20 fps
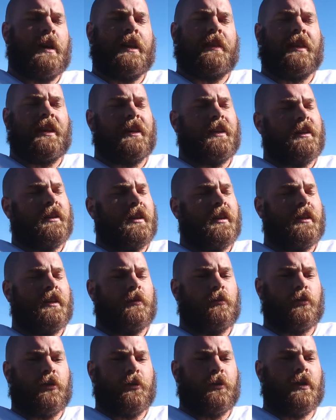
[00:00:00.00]
I think
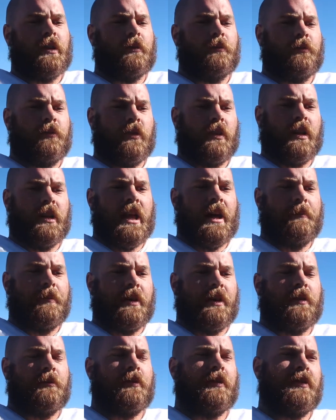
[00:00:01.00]
we're doing a lot
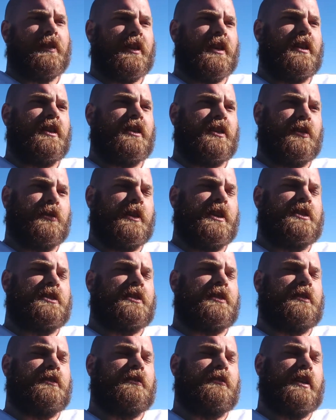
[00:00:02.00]
better with the
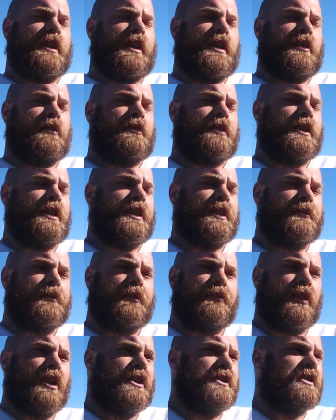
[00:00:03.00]
cohesion right now.
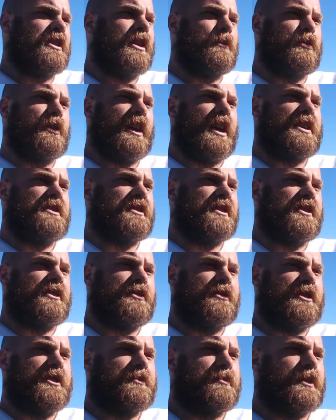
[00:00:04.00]
We've lost a couple guys to
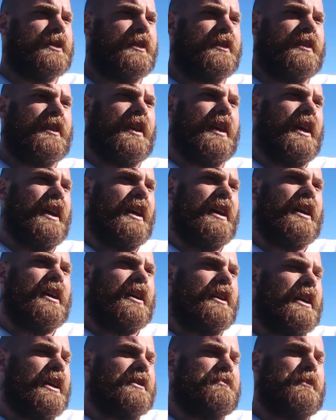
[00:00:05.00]
injuries, but
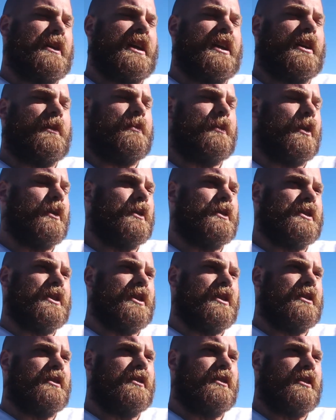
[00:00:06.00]
next man up, always
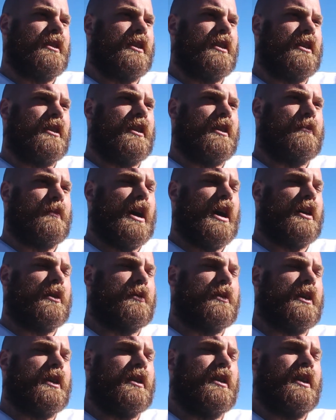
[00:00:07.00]
our motto
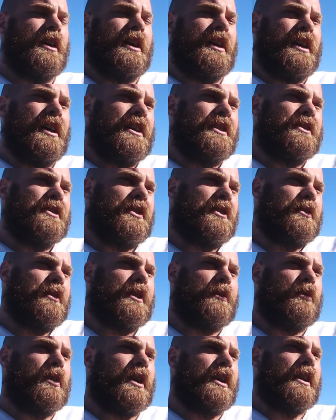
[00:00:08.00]
here.
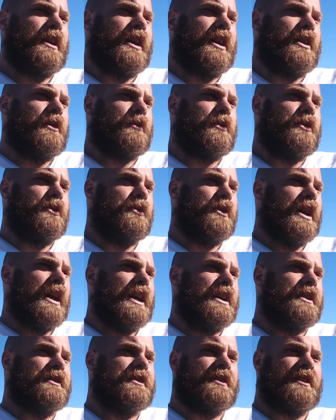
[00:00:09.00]
So working together with new
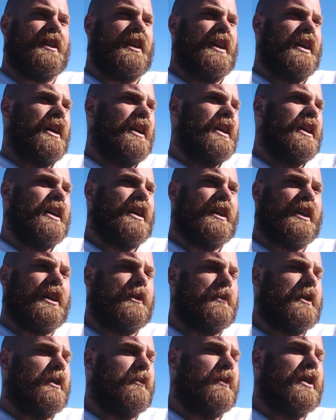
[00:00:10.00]
guys, get
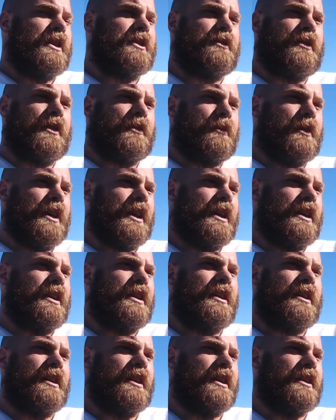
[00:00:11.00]
them in the mix right away,
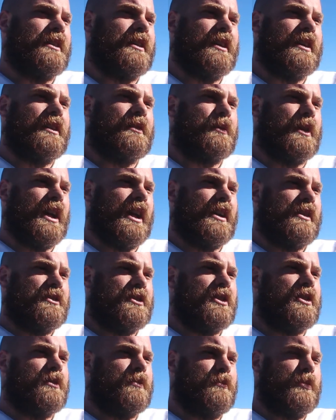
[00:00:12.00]
and we kind of
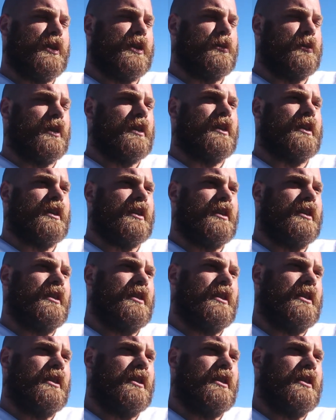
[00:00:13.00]
gel pretty quickly here.